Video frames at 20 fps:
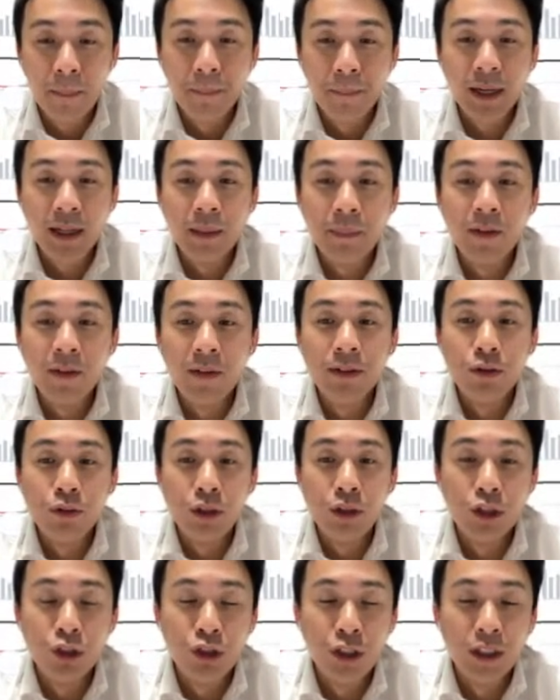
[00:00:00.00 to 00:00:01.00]
back above the
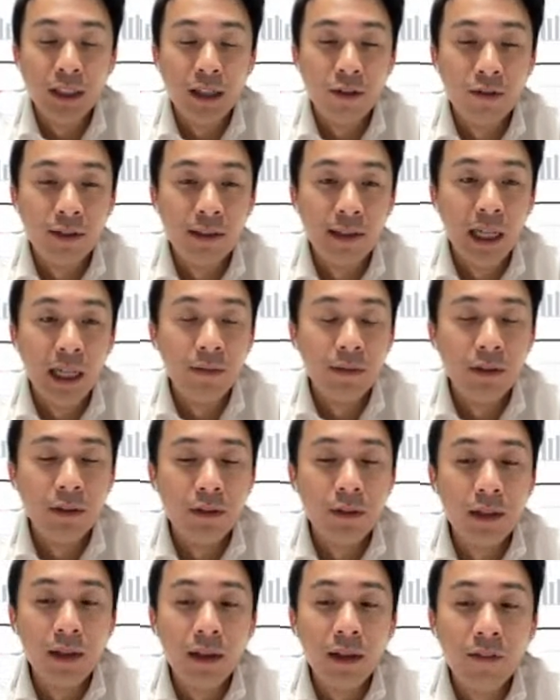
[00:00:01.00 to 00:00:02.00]
23,000
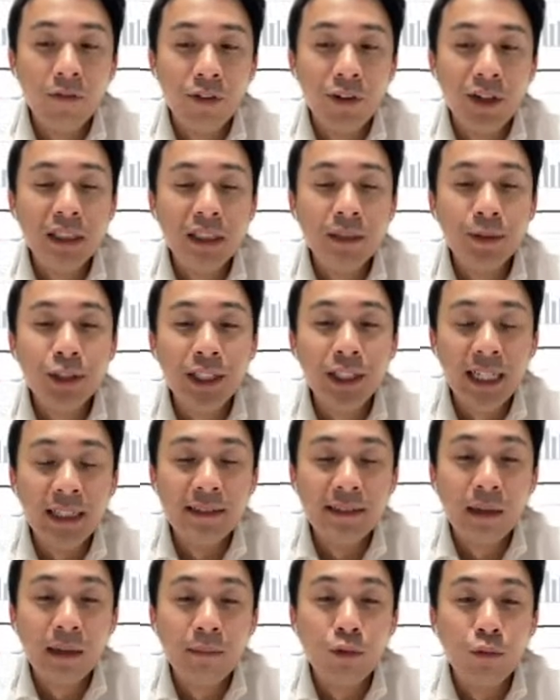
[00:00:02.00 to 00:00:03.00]
level for it to be able to
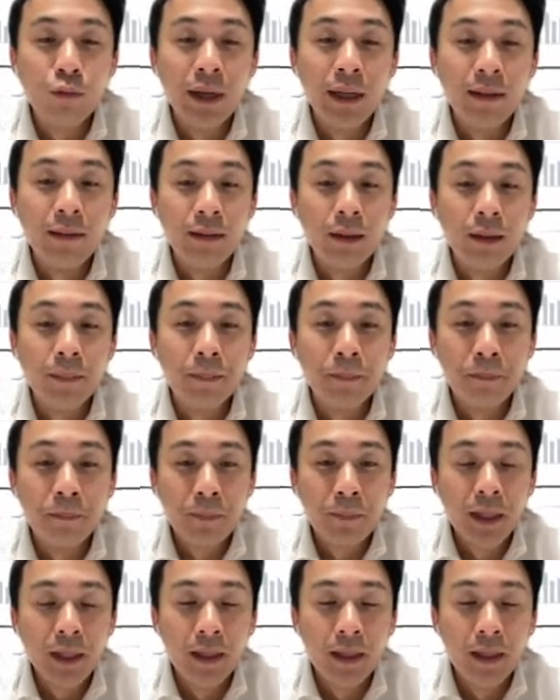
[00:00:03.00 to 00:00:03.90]
gain some momentum